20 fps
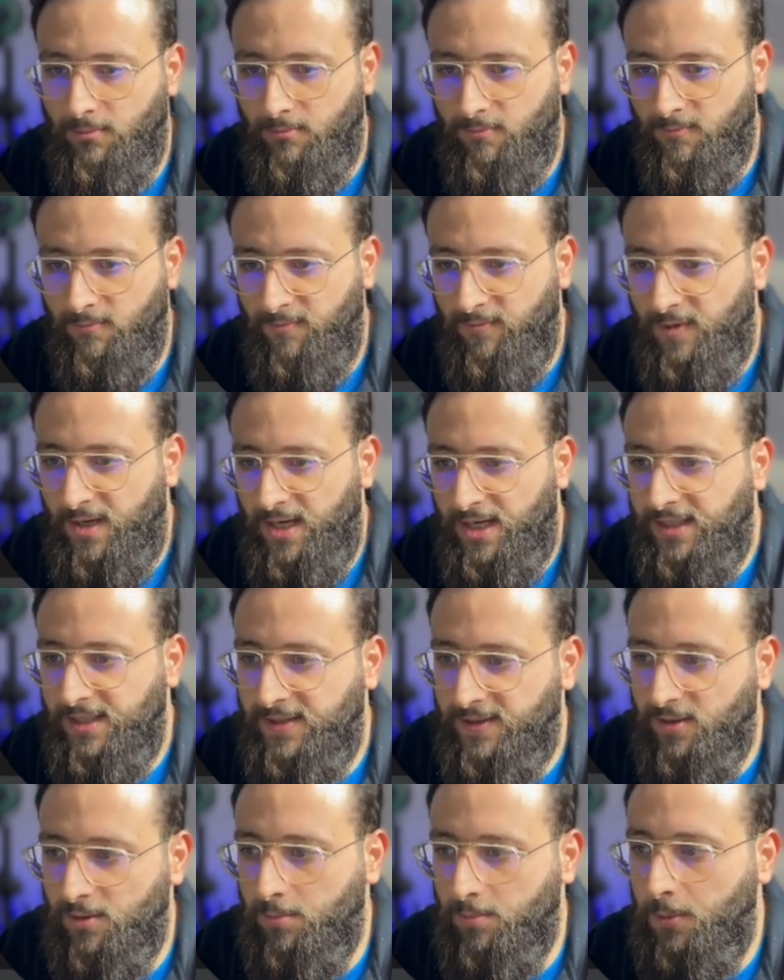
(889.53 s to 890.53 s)
Very
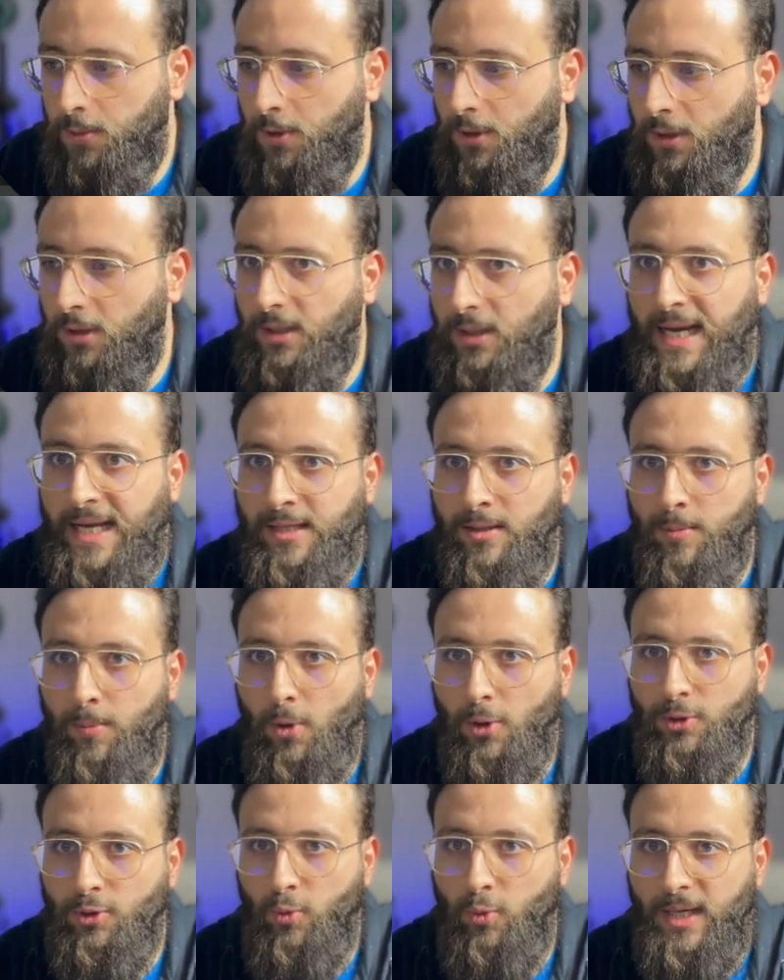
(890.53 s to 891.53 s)
simple
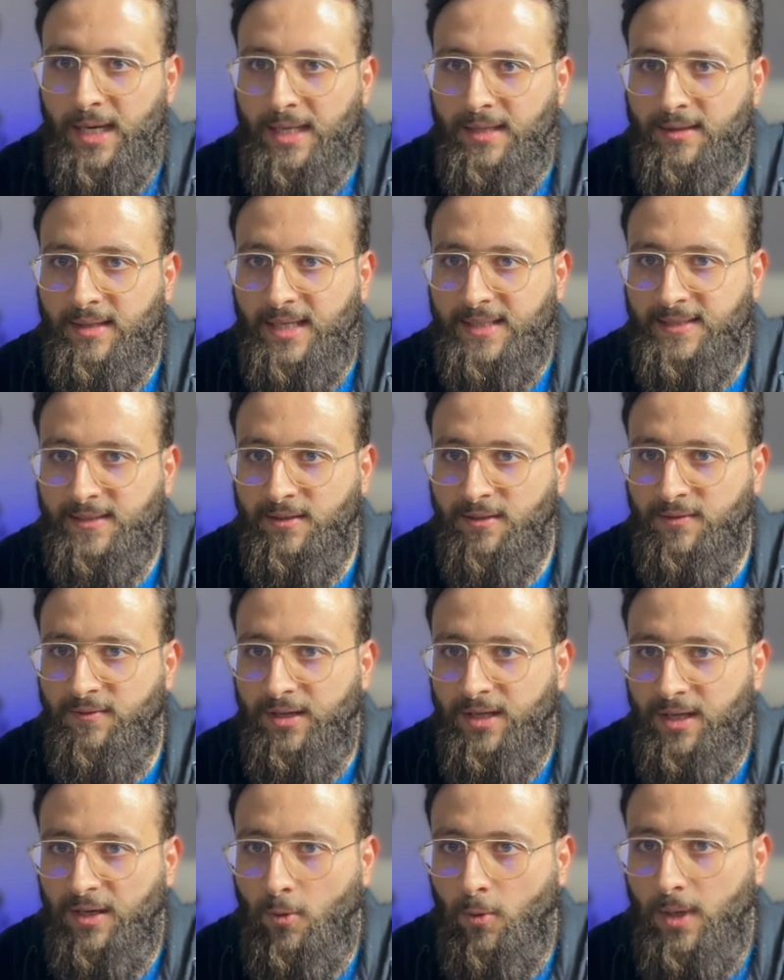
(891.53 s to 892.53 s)
endpoint. We can test it
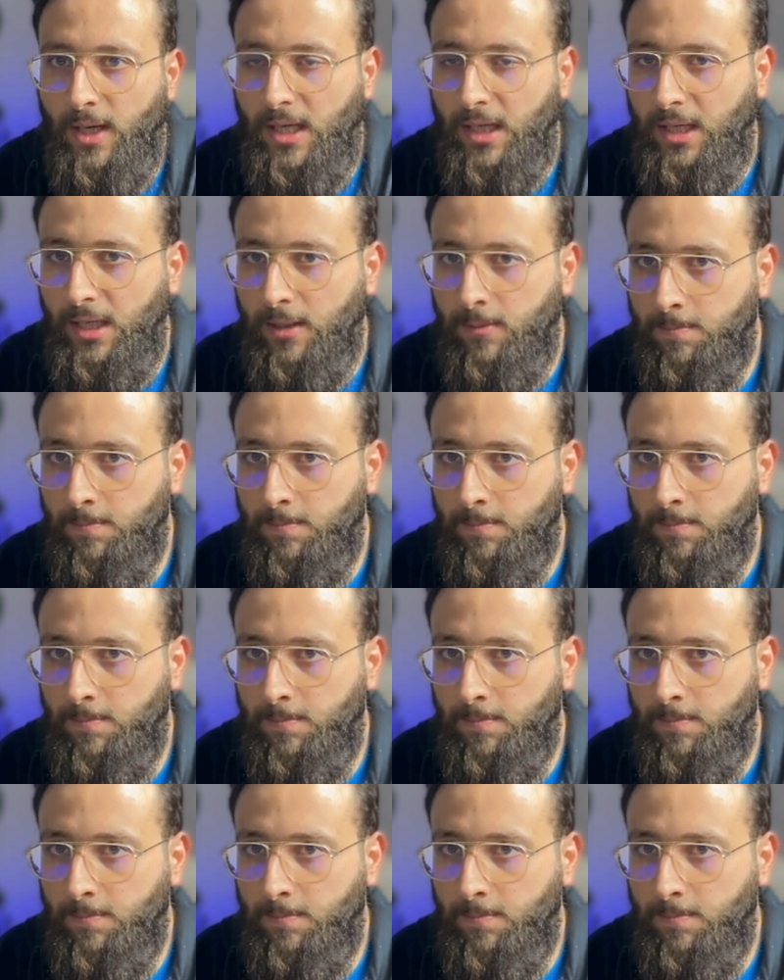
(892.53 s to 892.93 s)
very quickly.